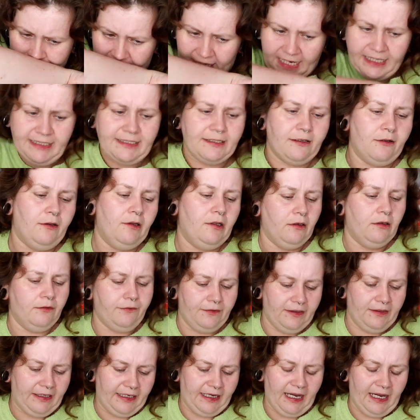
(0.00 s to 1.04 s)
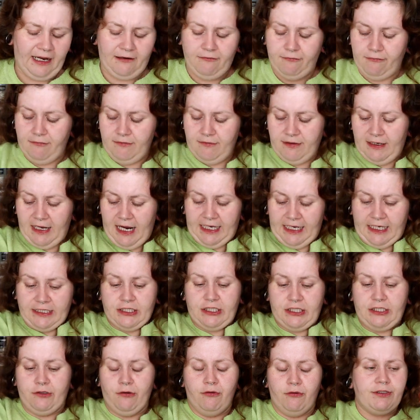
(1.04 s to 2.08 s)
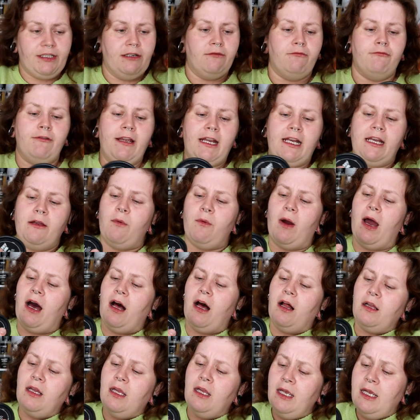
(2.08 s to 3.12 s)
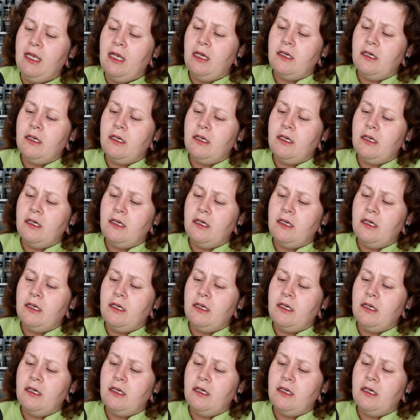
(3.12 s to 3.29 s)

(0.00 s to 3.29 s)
It's lovely. I and it's soaked in really well.